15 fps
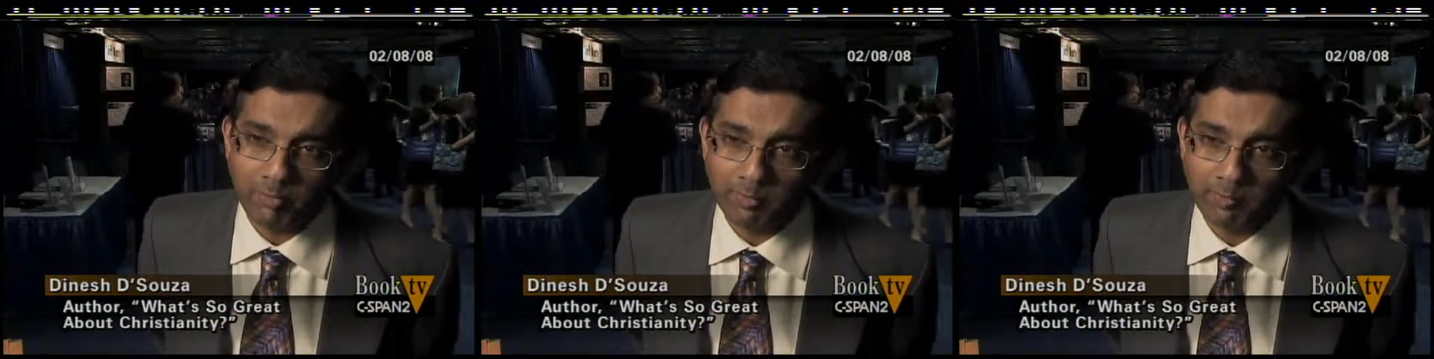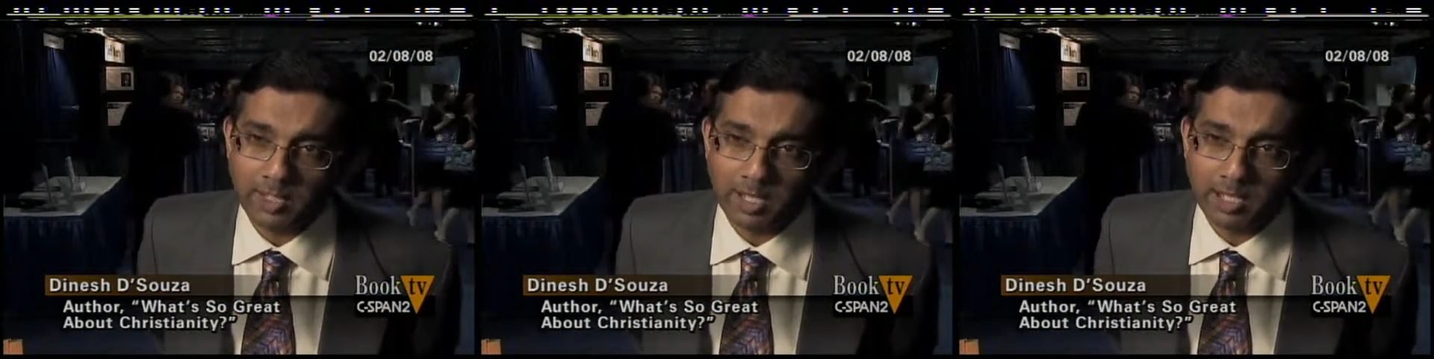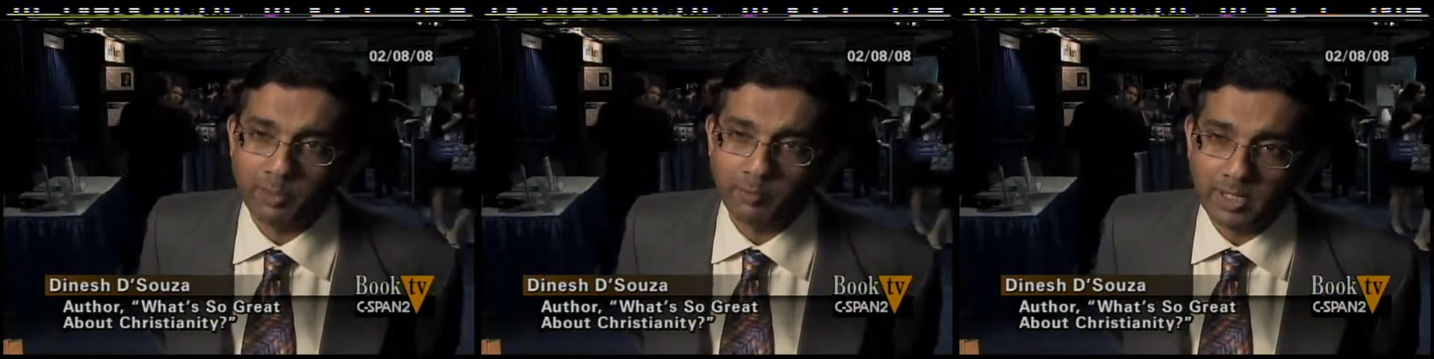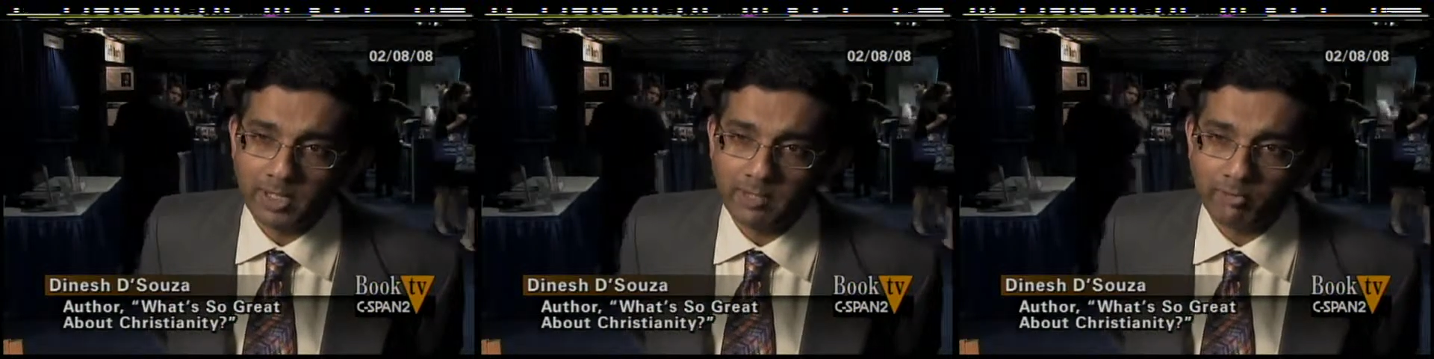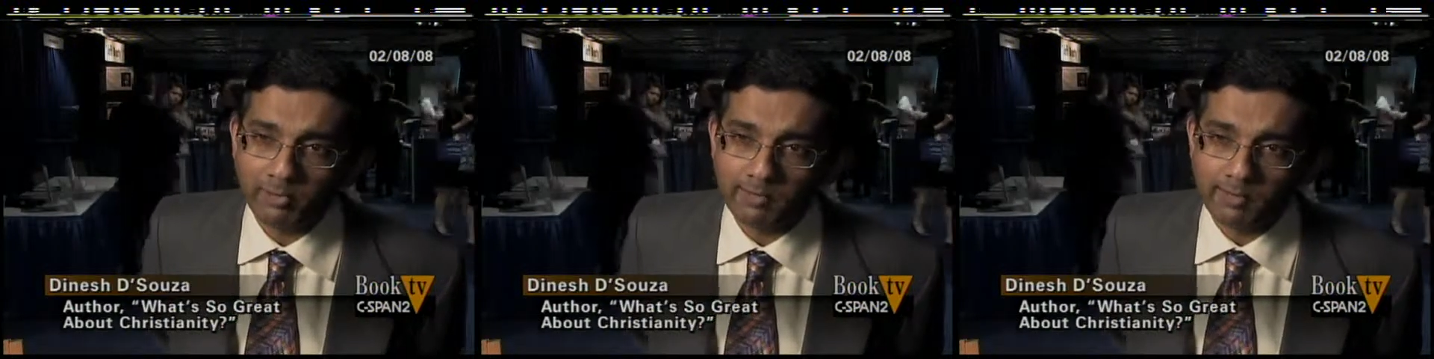from the other
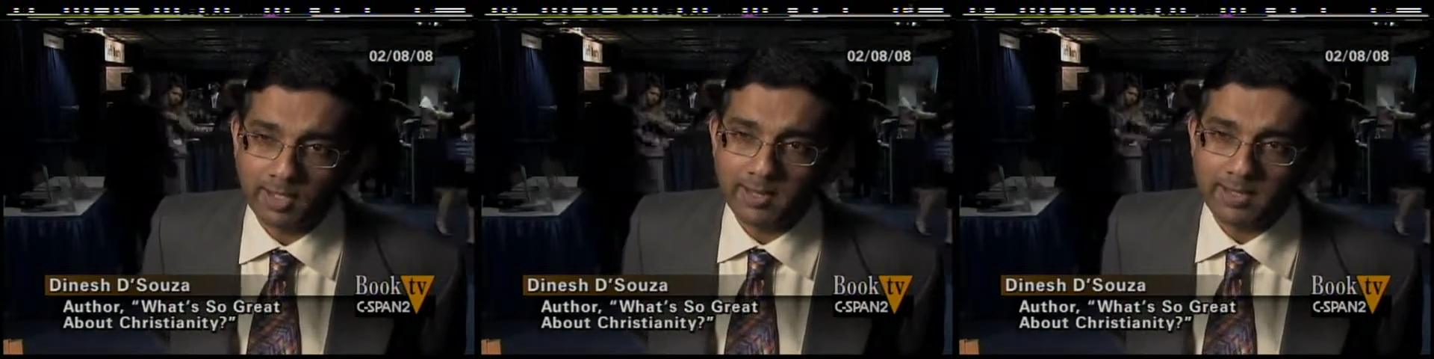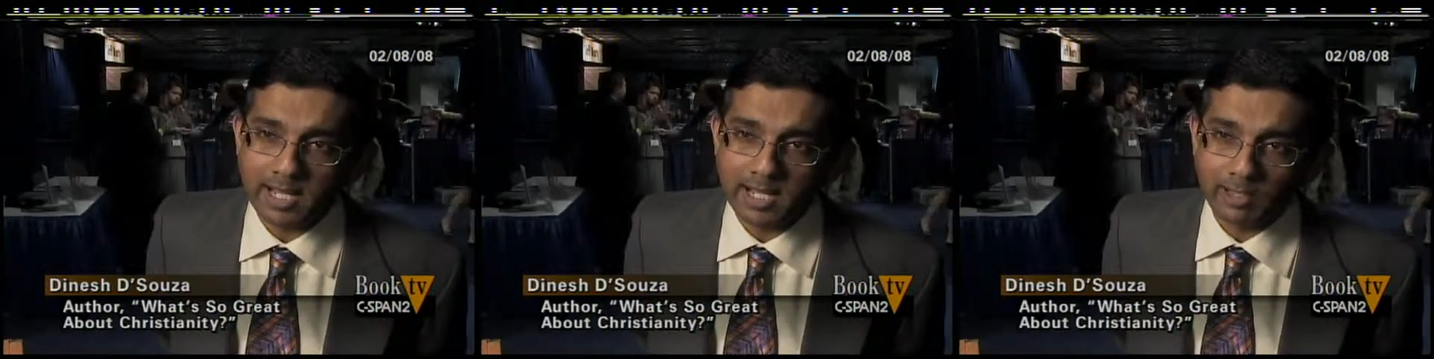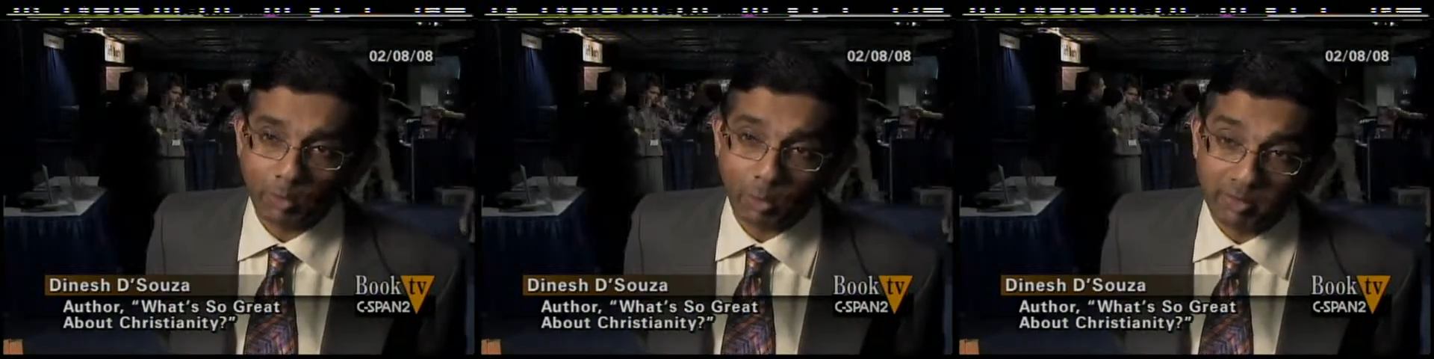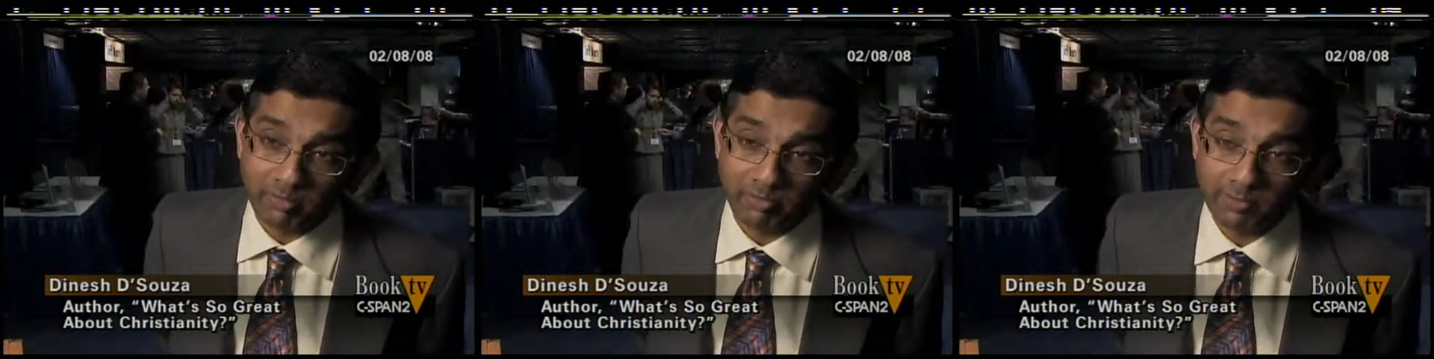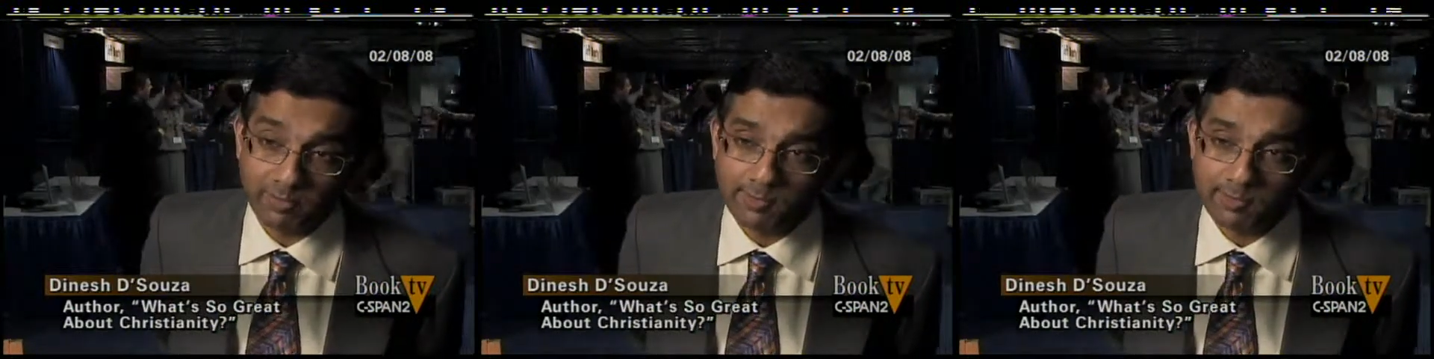religions in that it
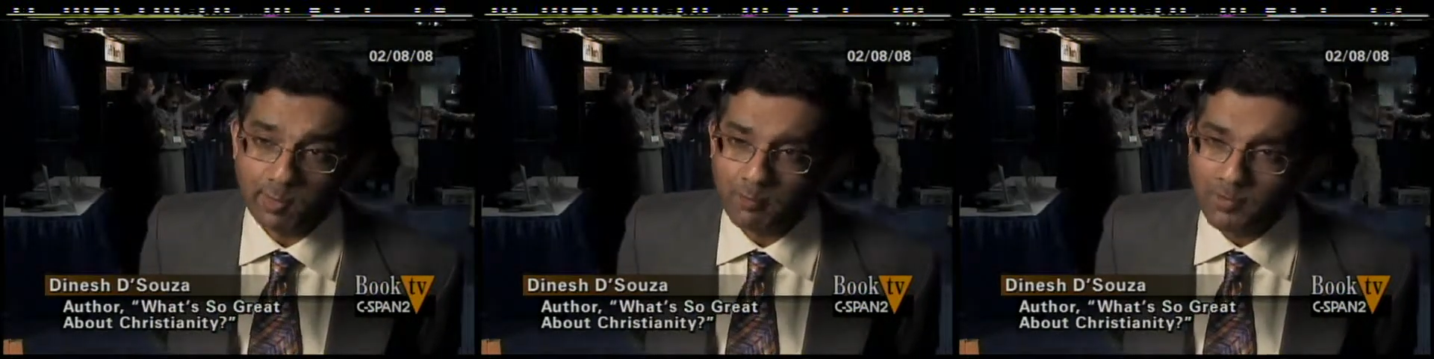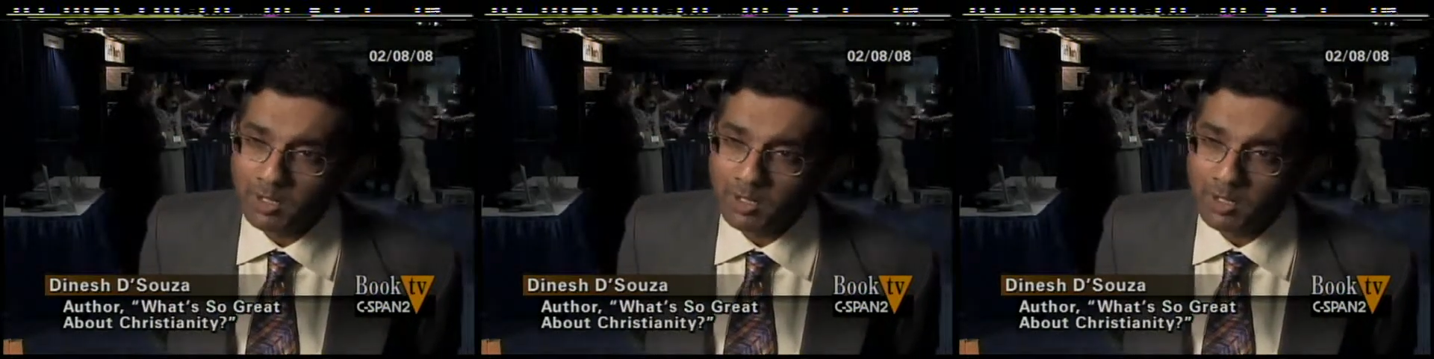offers